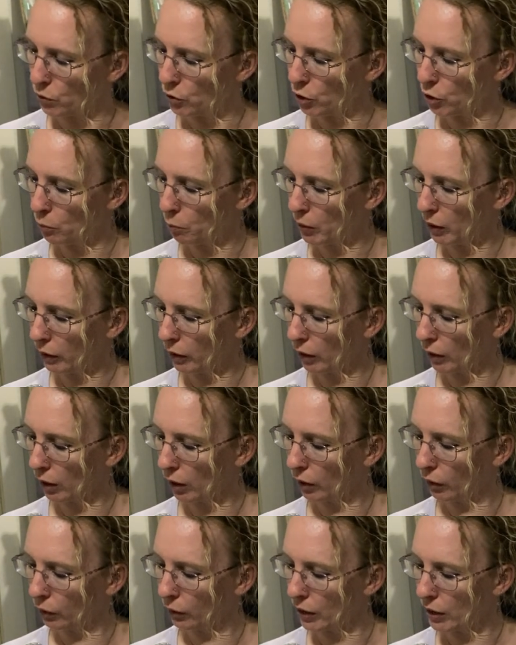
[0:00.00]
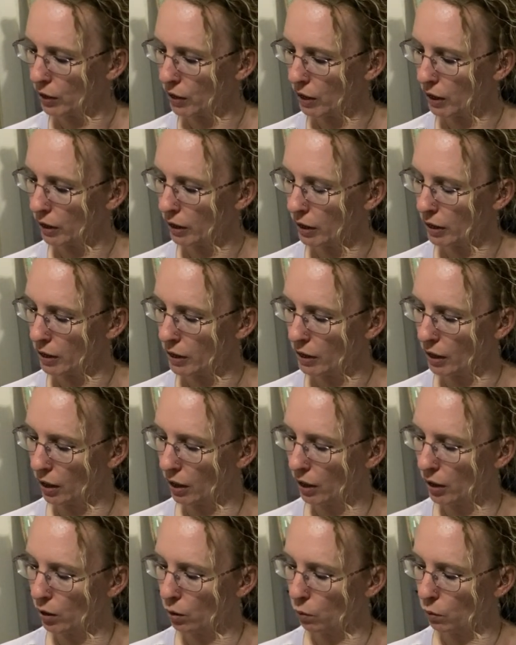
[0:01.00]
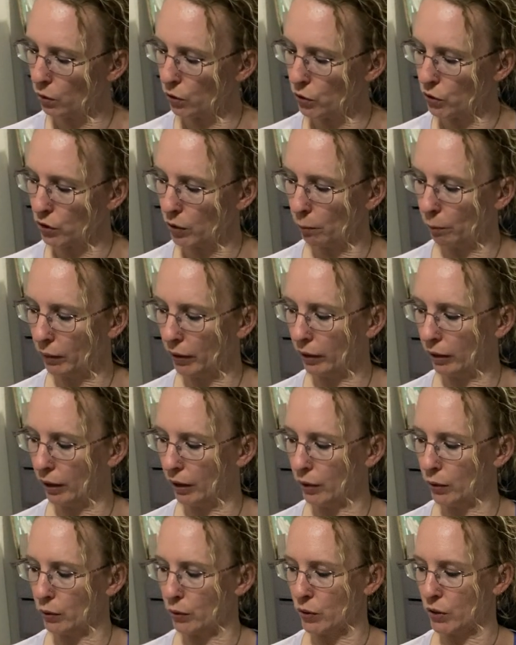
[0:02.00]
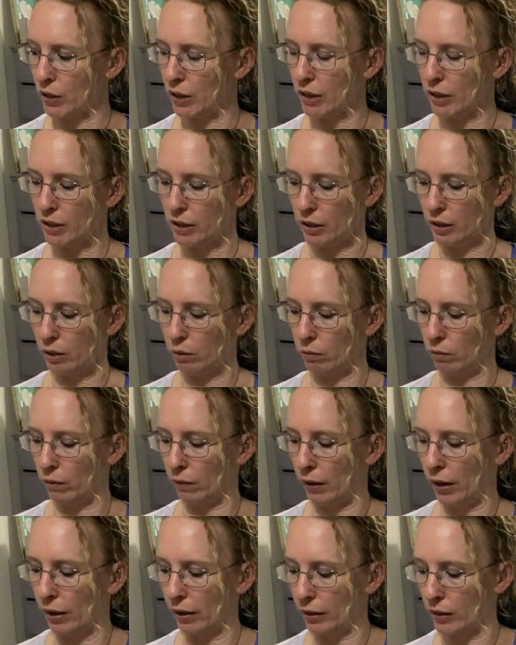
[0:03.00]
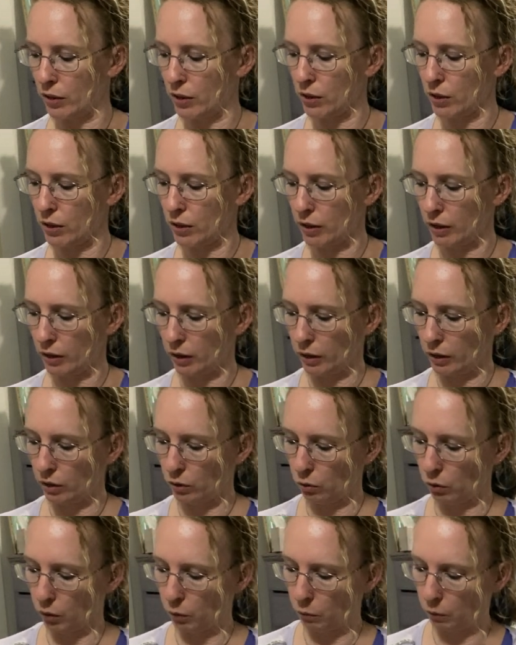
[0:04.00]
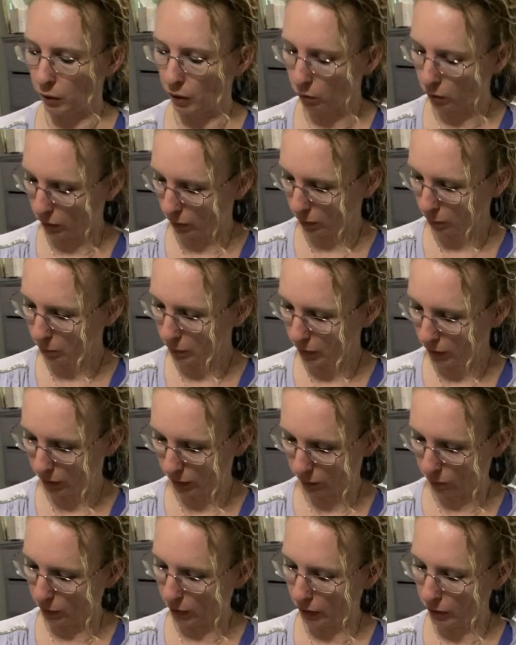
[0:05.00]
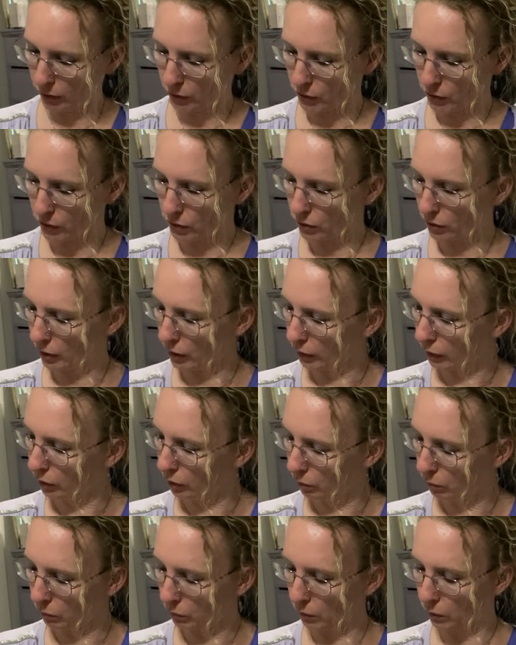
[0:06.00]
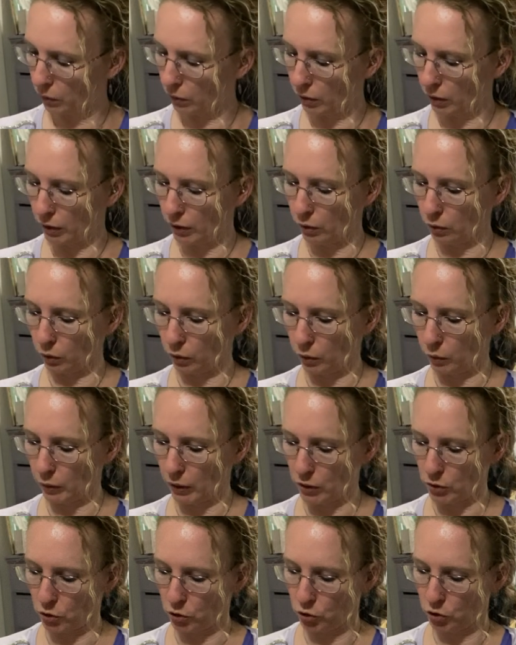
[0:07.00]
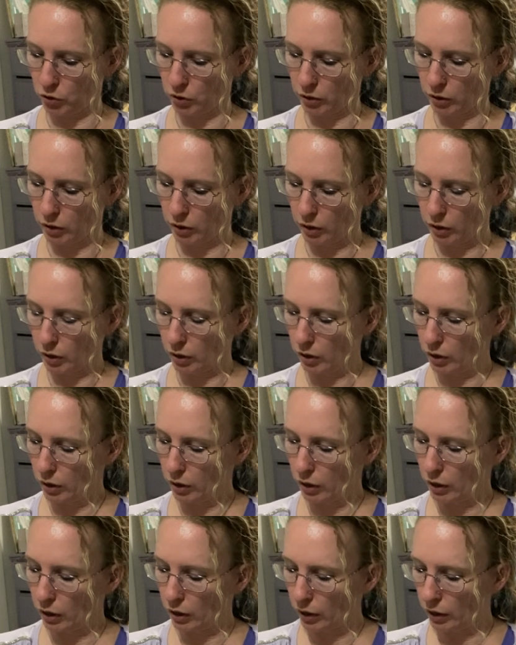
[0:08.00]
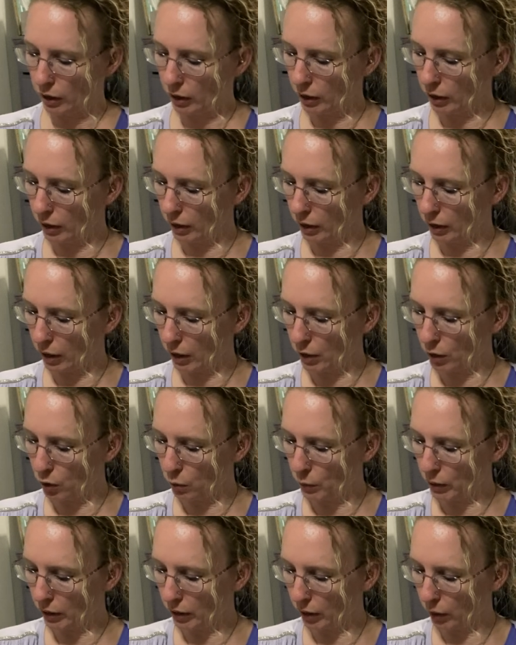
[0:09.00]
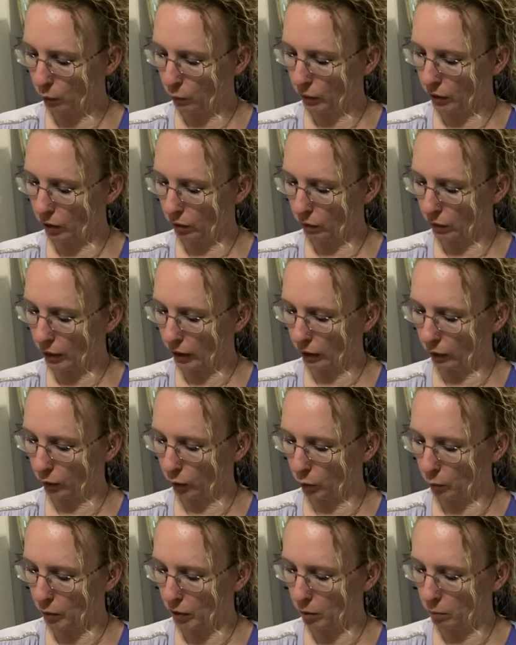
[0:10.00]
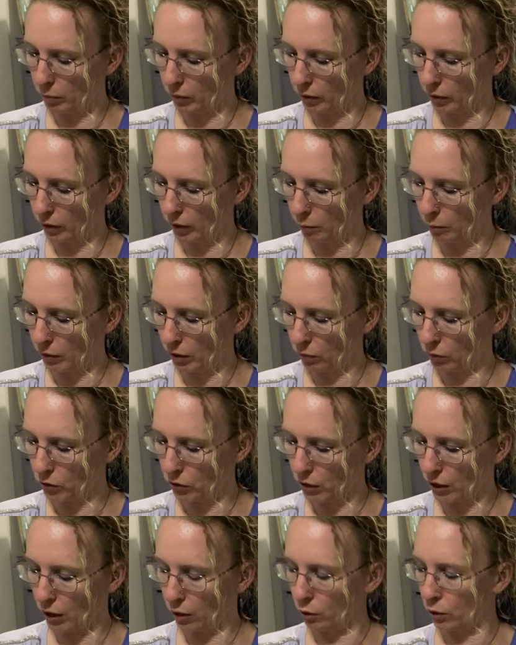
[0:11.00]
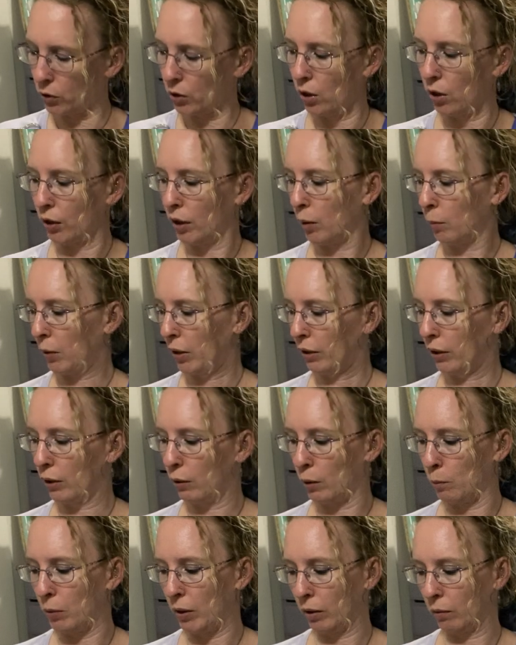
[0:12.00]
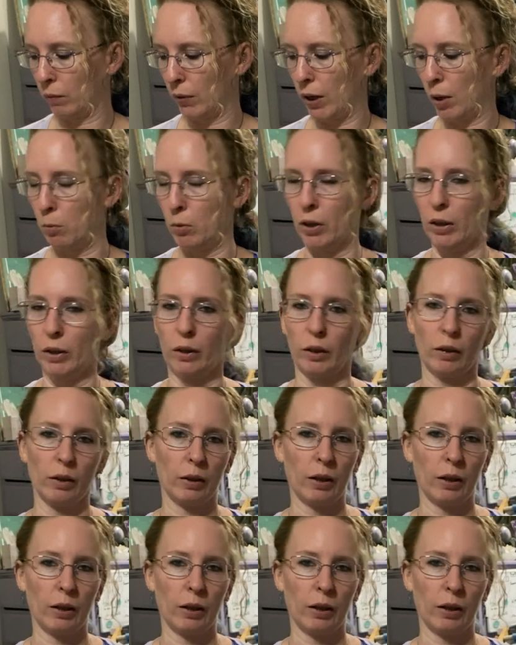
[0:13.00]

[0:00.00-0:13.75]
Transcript: Do you pick a color that's in the design or something else? Thanks in advance. You're welcome in advance. Thank you for your question. And I know we kind of went over that a little bit, but I'm never tired of talking about how I pick fabric.